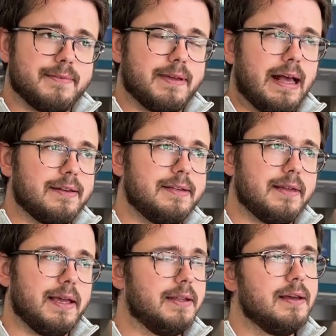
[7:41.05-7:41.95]
You
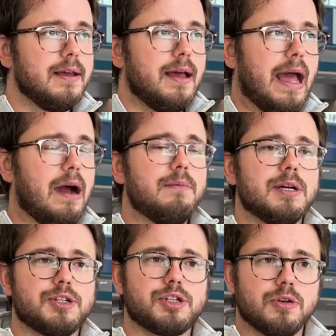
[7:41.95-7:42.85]
calculate how
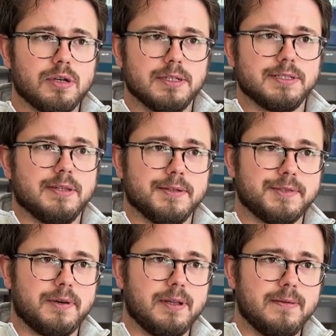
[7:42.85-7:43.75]
much sugar is in the
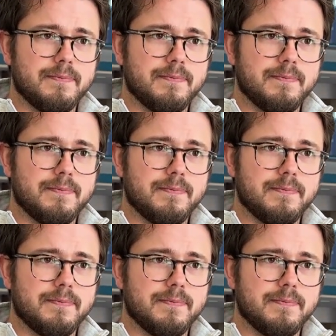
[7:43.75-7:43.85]
soil.